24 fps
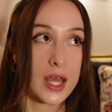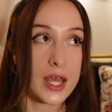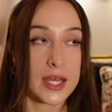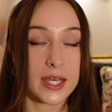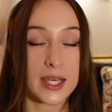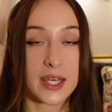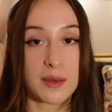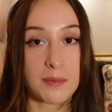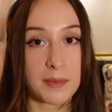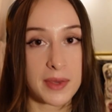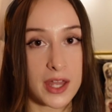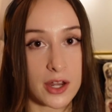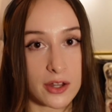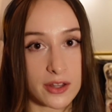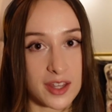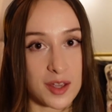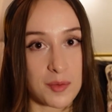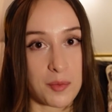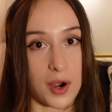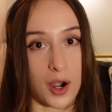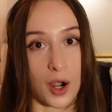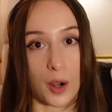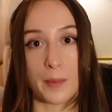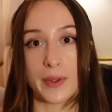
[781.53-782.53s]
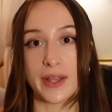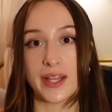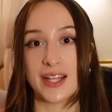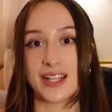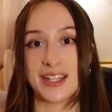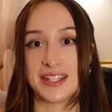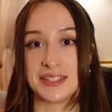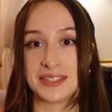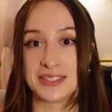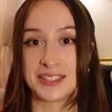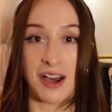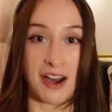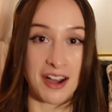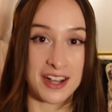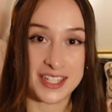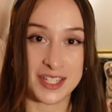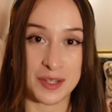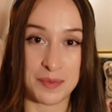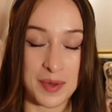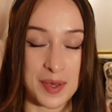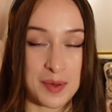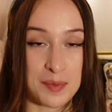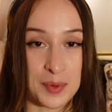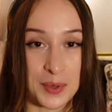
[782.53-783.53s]
get me out of the apartment and talk to
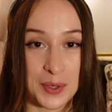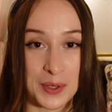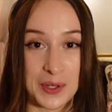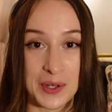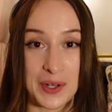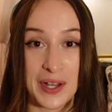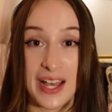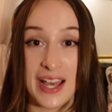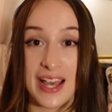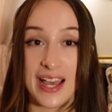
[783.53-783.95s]
people,